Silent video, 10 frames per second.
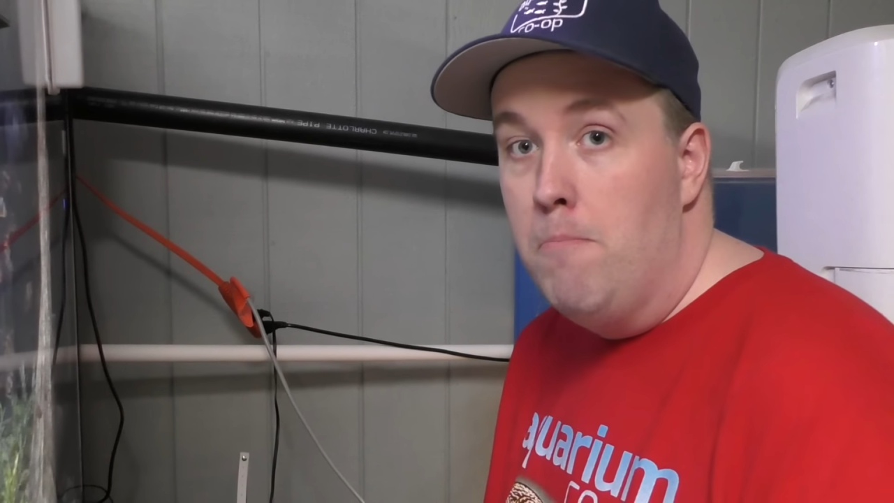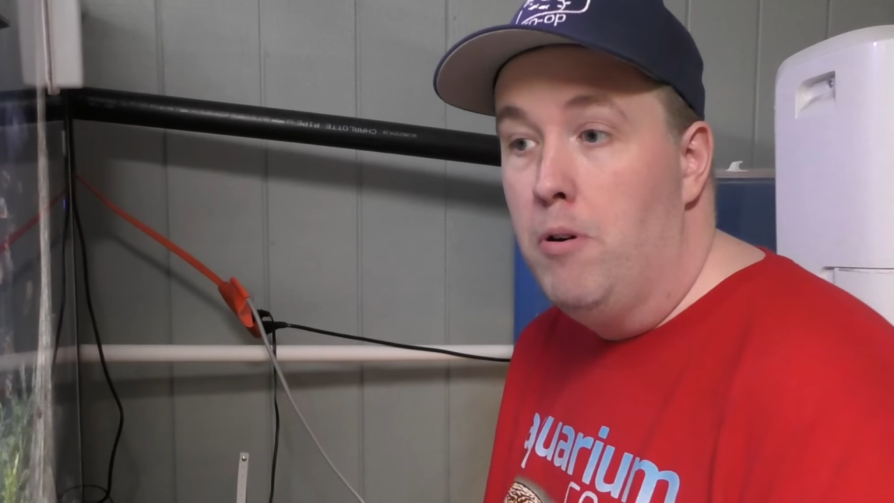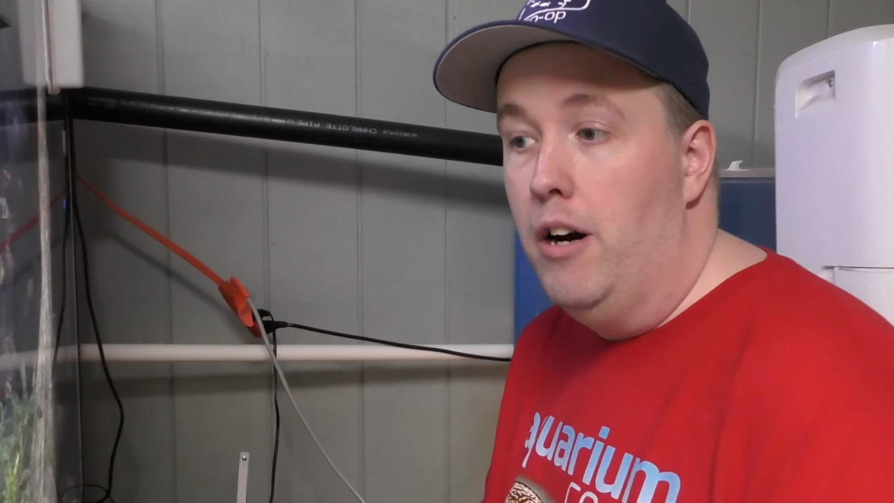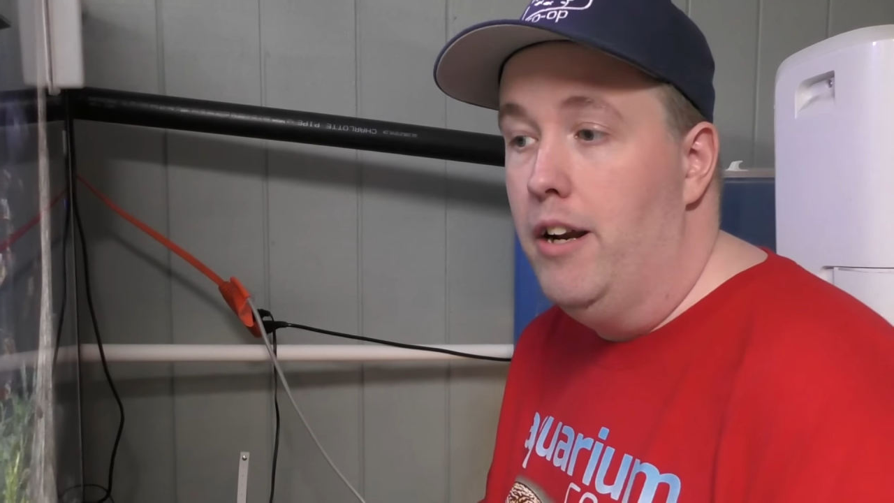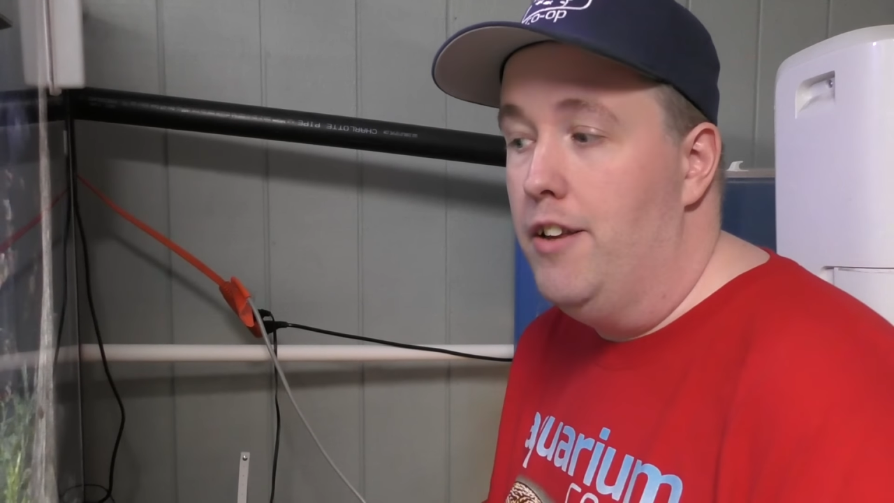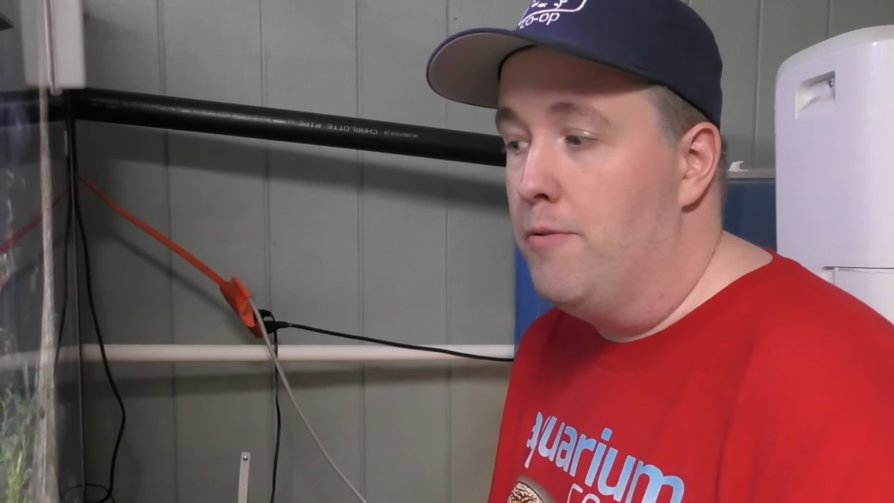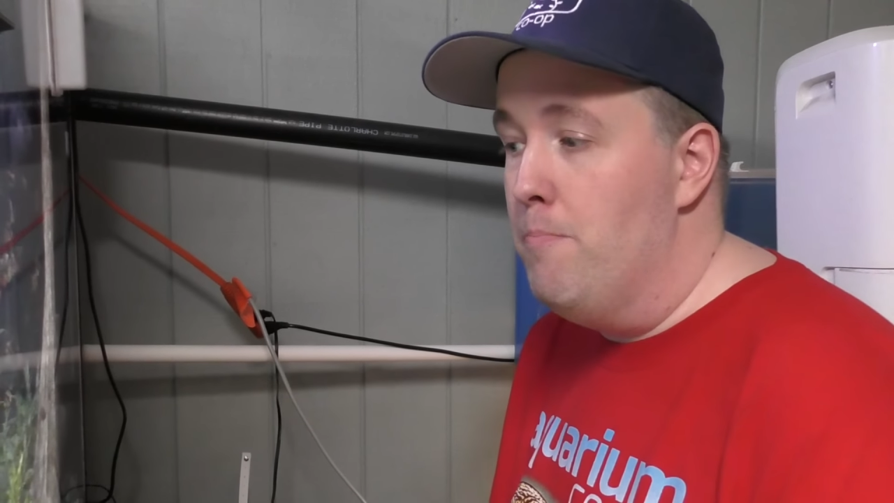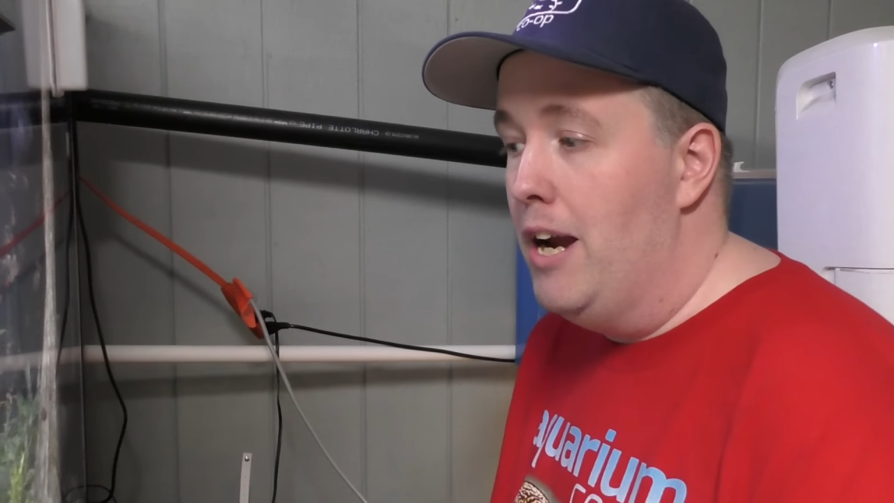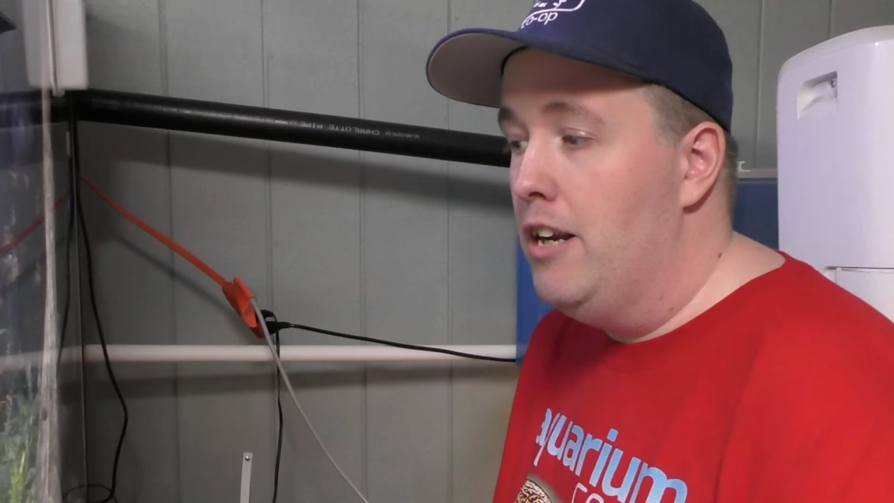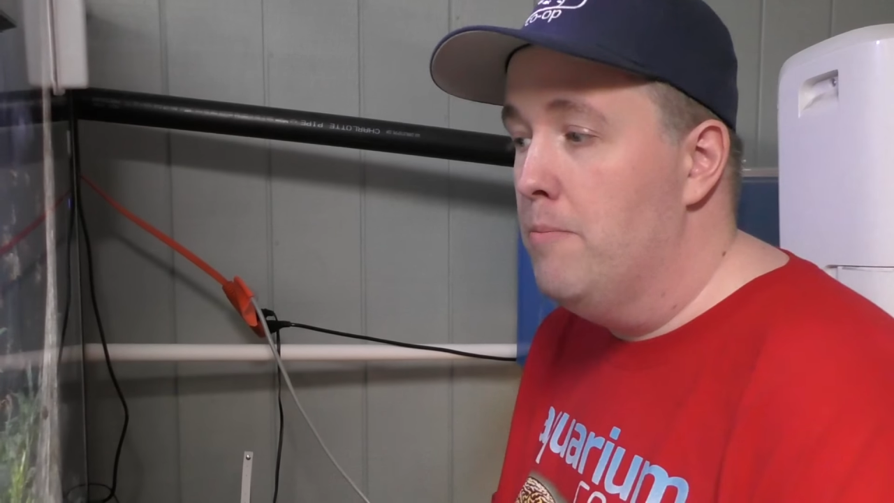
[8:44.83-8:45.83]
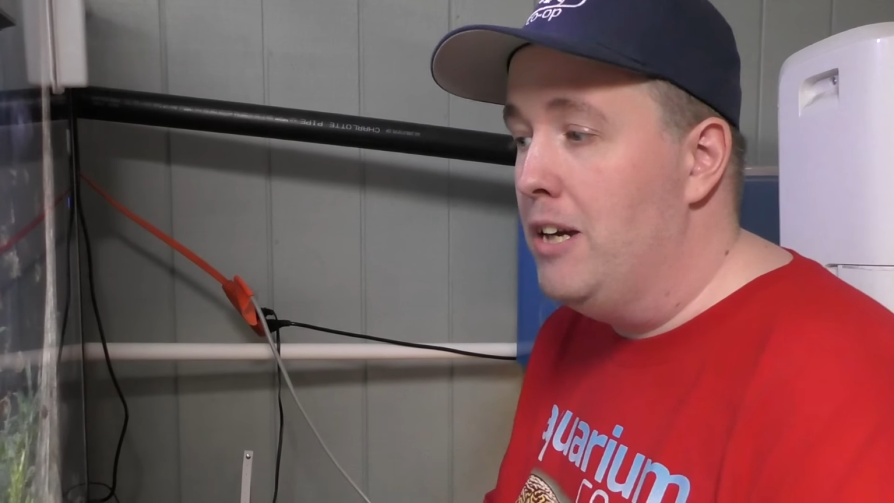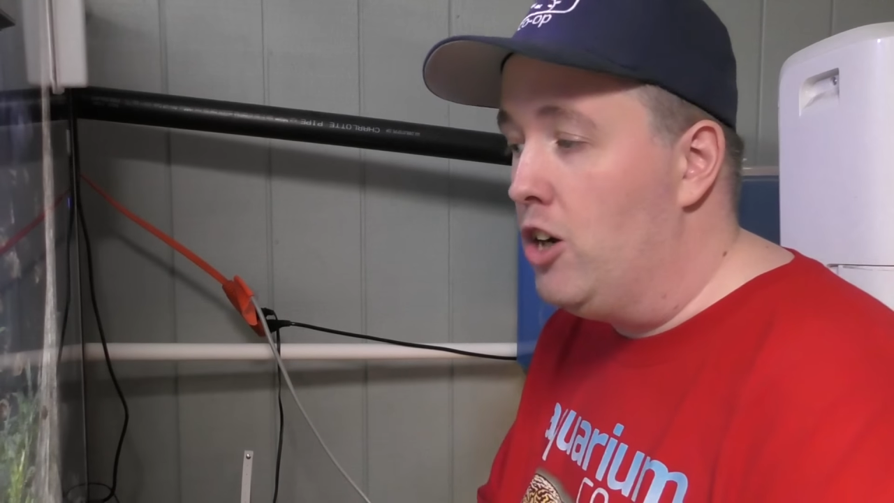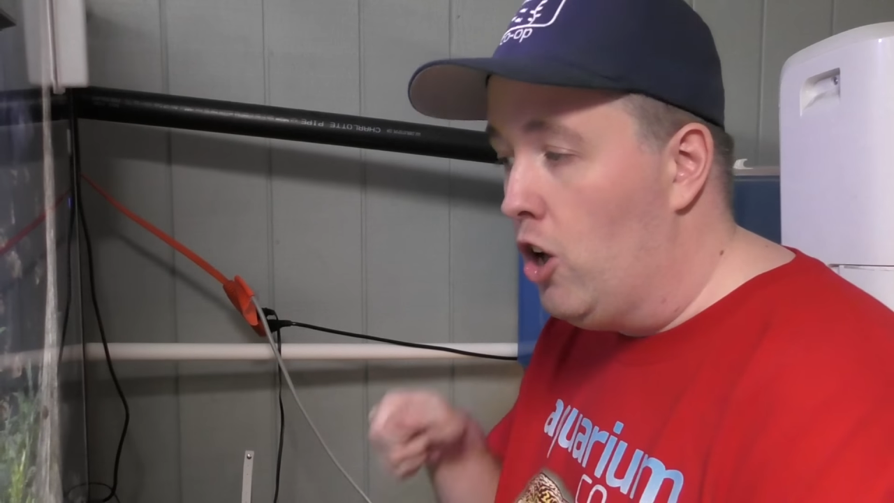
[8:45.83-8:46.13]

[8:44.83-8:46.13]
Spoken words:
but it's made to be